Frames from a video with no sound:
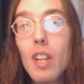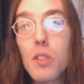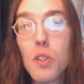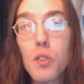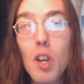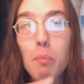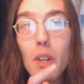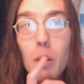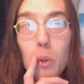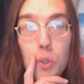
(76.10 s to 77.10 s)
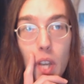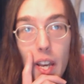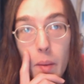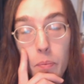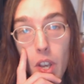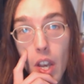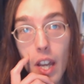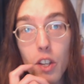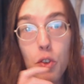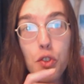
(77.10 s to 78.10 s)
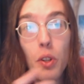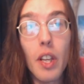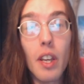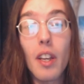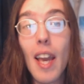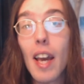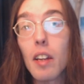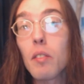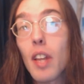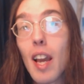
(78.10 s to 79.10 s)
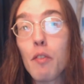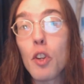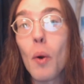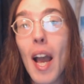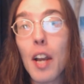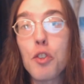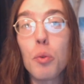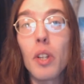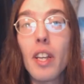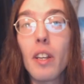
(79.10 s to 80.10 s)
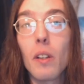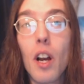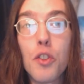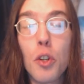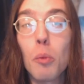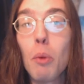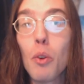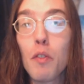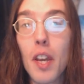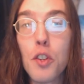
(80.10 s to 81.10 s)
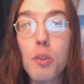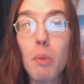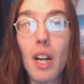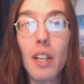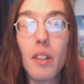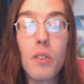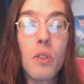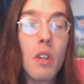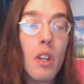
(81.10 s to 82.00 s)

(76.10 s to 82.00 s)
is if somebody will say, and usually, again, they have no actual ideological motivation behind this.